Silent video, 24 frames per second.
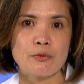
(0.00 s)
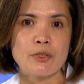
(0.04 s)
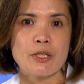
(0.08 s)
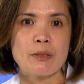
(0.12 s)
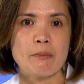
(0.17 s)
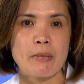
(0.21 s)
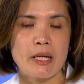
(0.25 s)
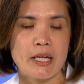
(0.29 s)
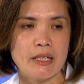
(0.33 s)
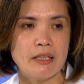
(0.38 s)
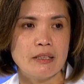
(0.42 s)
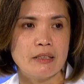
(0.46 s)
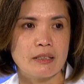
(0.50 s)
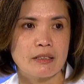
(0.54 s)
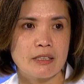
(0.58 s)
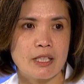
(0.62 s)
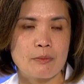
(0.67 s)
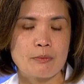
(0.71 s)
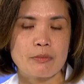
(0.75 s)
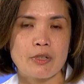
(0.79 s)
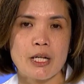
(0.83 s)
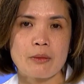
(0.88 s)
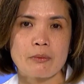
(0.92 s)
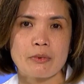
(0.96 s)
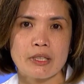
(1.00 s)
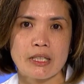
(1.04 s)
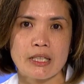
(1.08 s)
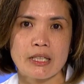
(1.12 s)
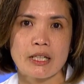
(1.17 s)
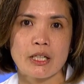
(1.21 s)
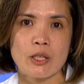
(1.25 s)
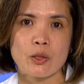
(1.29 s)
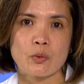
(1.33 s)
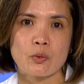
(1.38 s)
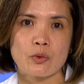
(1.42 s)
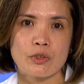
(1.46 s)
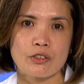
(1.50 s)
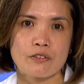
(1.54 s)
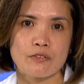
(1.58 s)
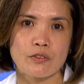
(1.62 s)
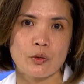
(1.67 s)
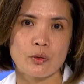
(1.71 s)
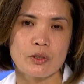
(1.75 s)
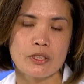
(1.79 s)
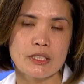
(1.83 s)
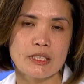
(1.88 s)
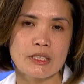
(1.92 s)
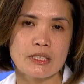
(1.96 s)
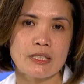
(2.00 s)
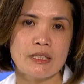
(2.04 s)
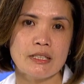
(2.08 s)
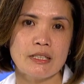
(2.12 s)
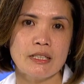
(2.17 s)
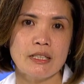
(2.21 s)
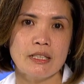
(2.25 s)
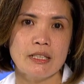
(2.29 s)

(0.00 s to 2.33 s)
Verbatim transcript: we make in our primary care workforce?